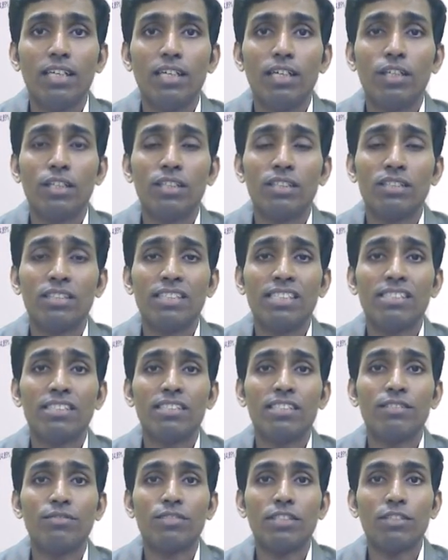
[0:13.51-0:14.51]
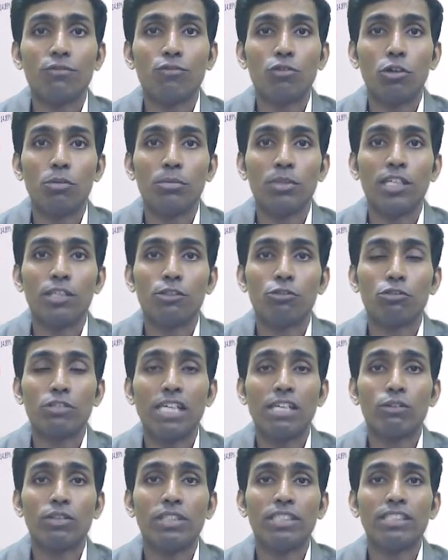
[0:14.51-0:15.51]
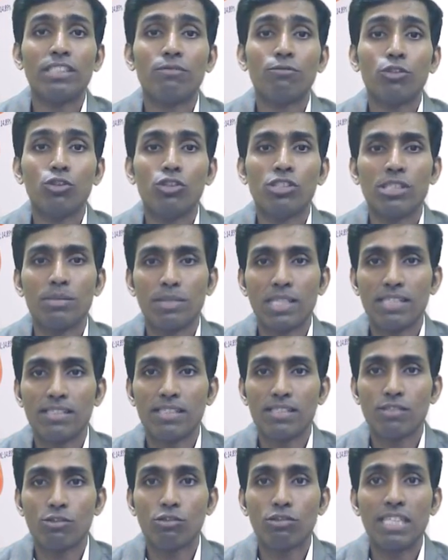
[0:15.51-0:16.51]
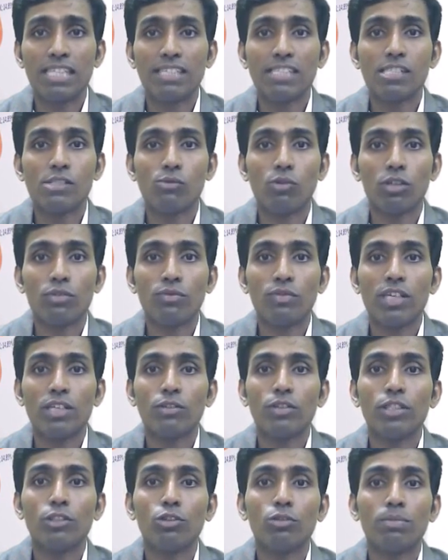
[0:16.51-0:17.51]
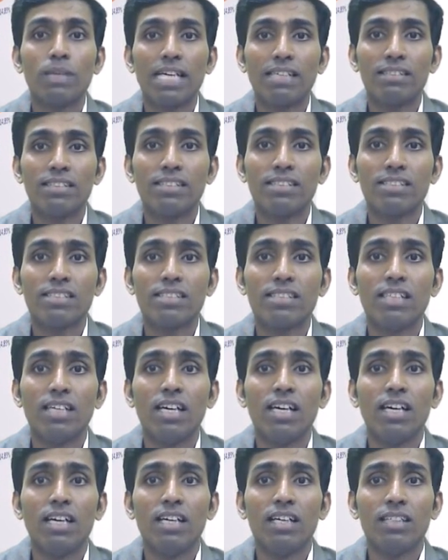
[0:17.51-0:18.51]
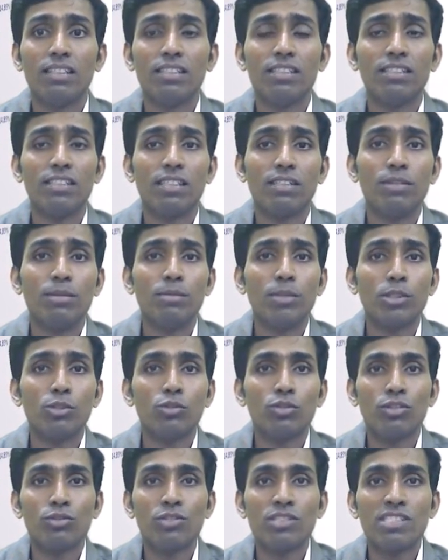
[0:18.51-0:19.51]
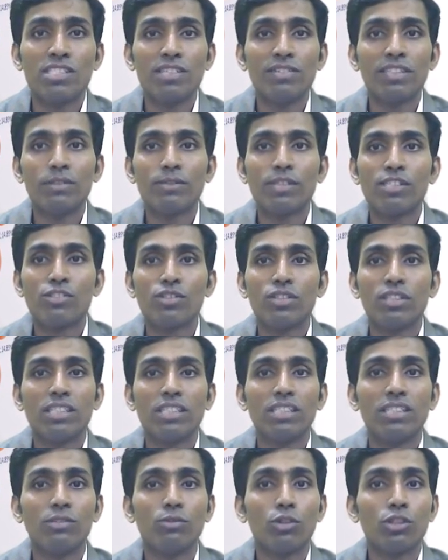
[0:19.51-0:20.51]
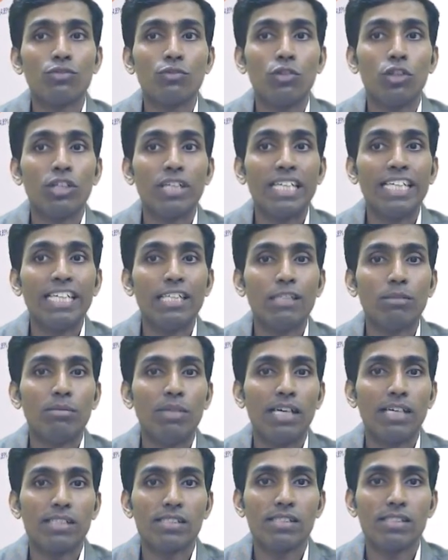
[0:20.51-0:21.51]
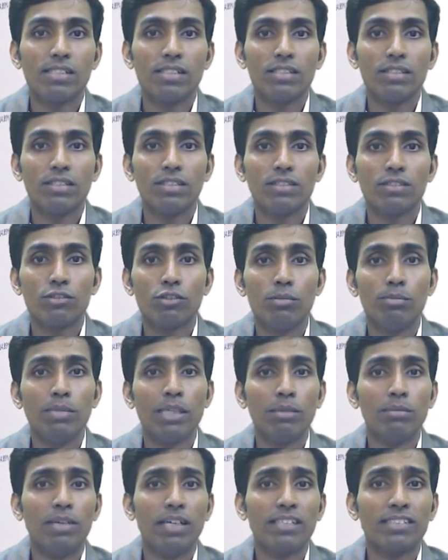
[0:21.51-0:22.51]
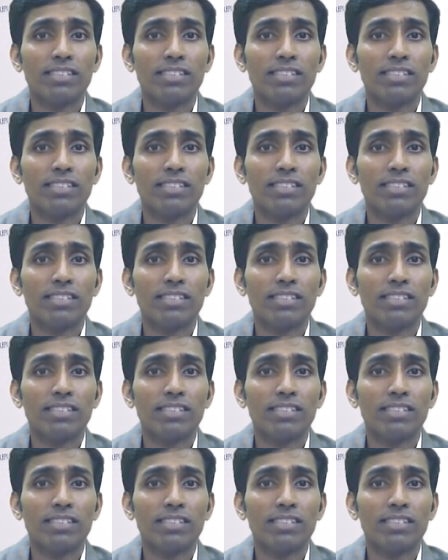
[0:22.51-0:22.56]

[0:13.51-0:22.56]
there's a different formula to calculate the future prices. So that is what we are going to practice. This is a November 2007 question. It was for 8 marks, so big marks.